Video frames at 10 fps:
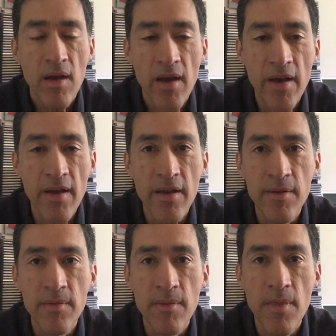
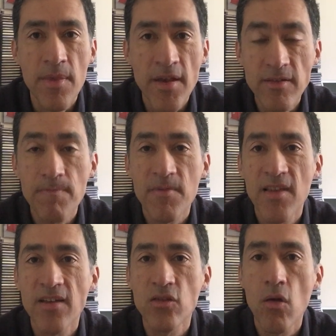And yes,
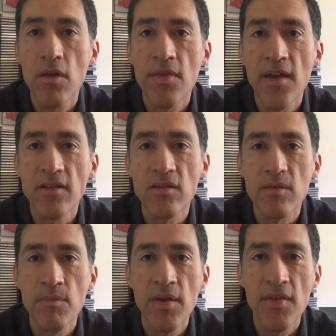that's all. That's
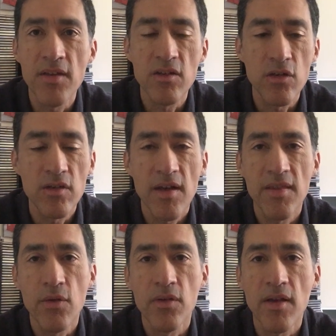me. That's Christian
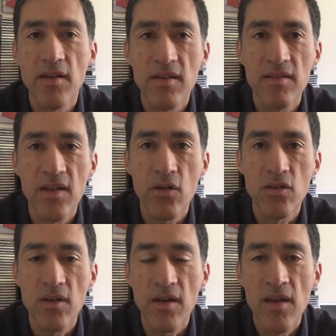down here in Santiago,
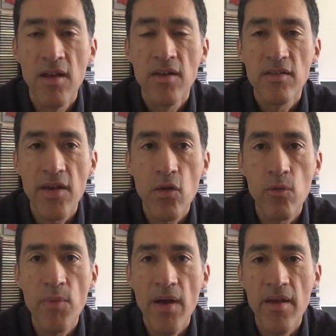Chile, saying
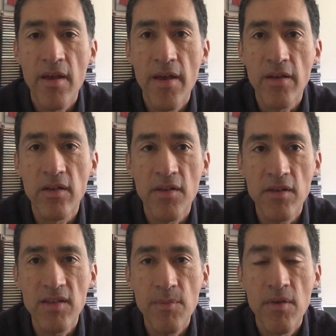goodbye. Till
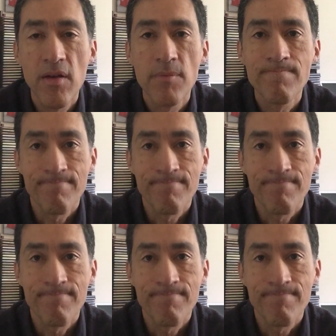next time.